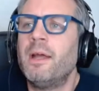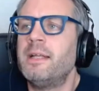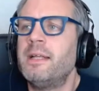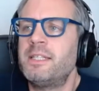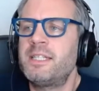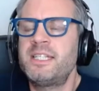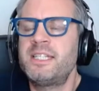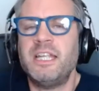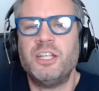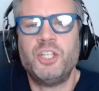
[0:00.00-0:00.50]

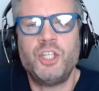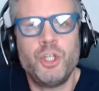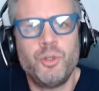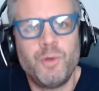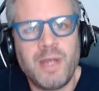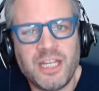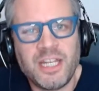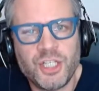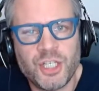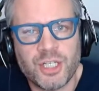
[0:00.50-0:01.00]

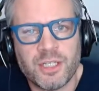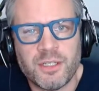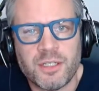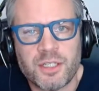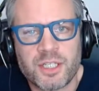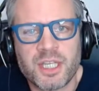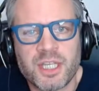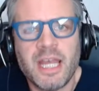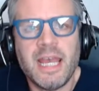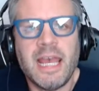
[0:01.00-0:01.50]

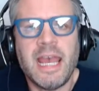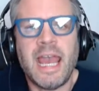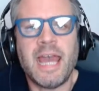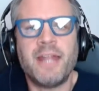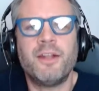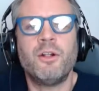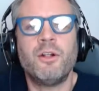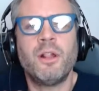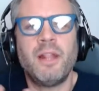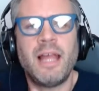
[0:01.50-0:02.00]
situations
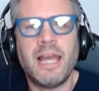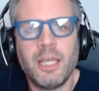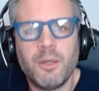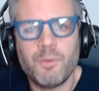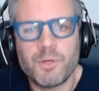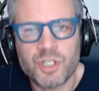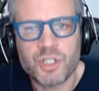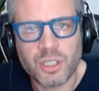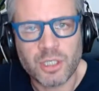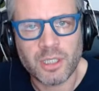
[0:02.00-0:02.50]
in our
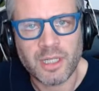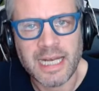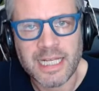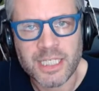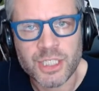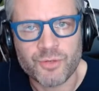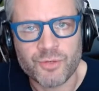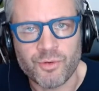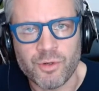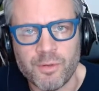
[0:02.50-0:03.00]
language
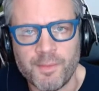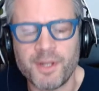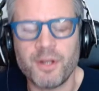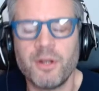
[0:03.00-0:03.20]
classroom,